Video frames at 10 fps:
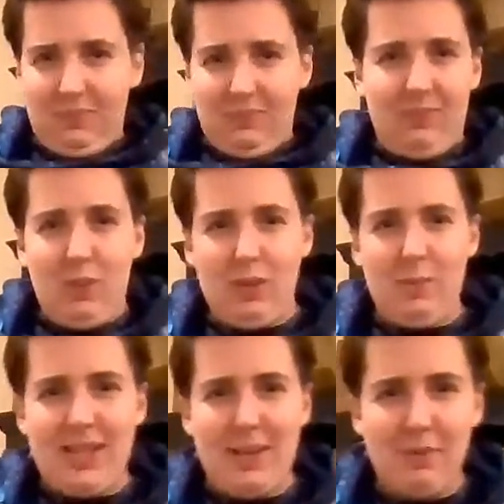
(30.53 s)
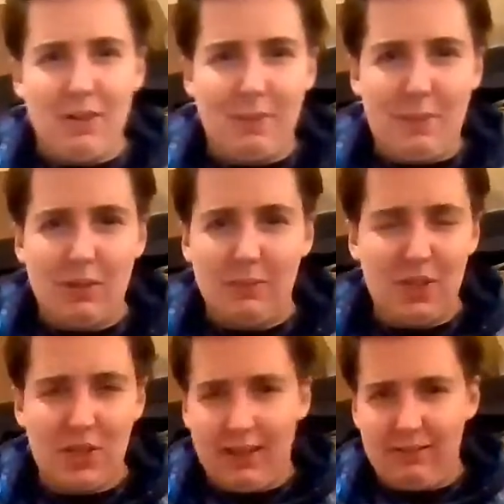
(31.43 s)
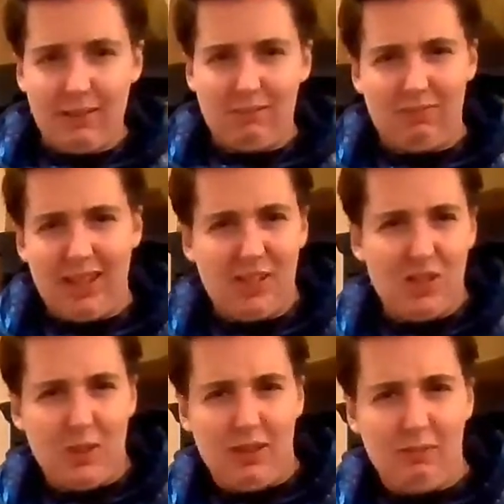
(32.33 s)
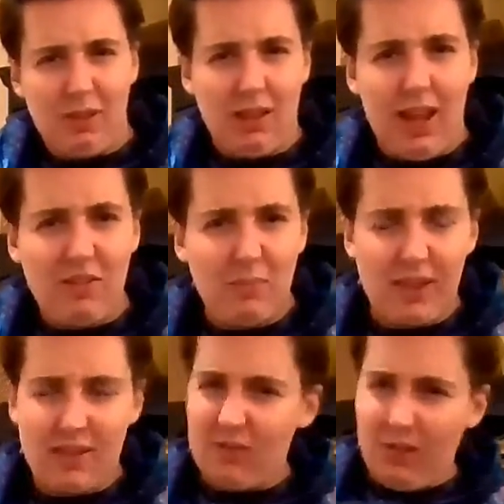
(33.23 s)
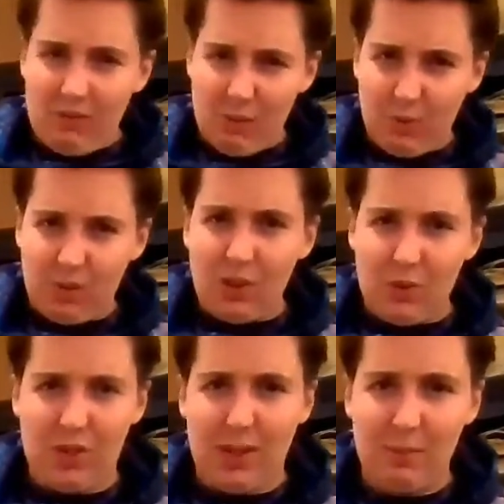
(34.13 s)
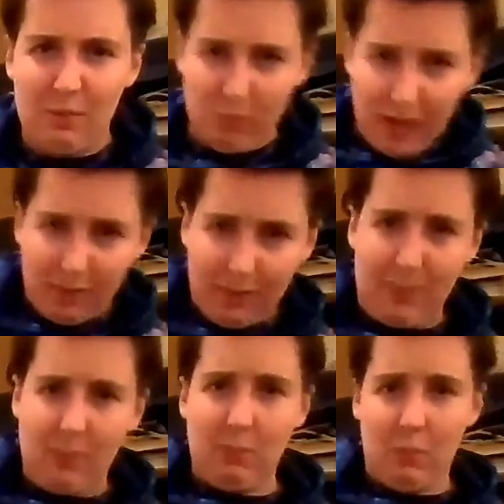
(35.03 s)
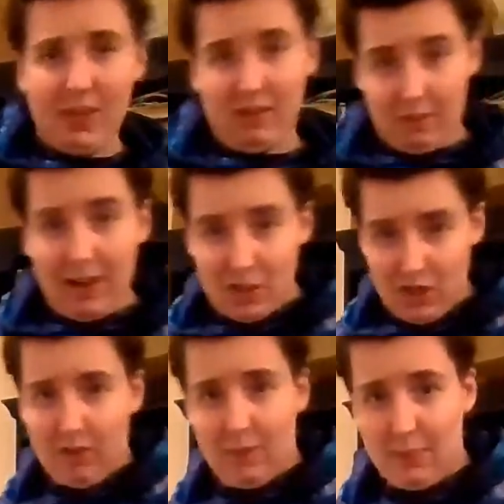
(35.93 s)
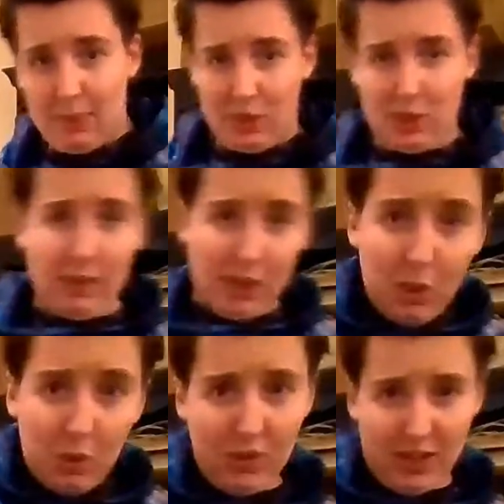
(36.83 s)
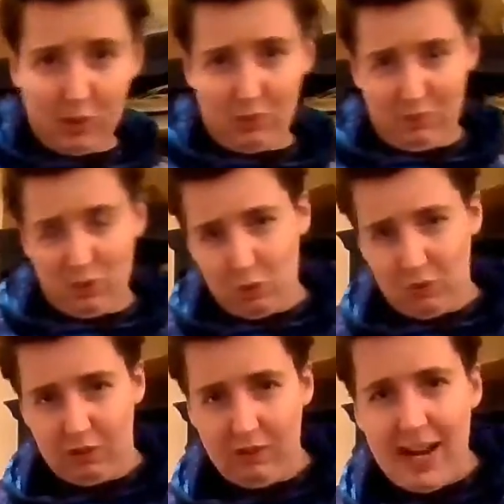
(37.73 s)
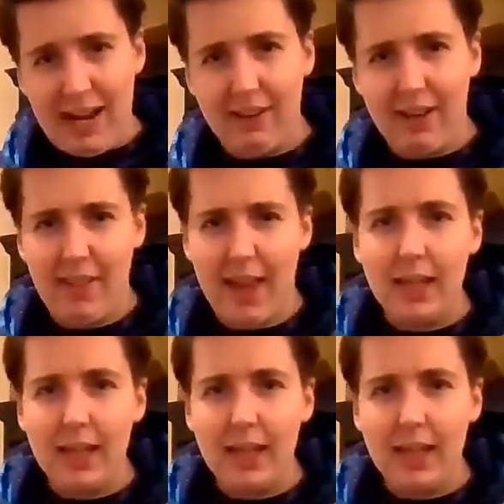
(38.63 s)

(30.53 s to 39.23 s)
losing my temper at people, which I don't get to do in real life because it's very rude to lose your temper at real people, but when they're imaginary people and so are you, there's sort of a grey area there.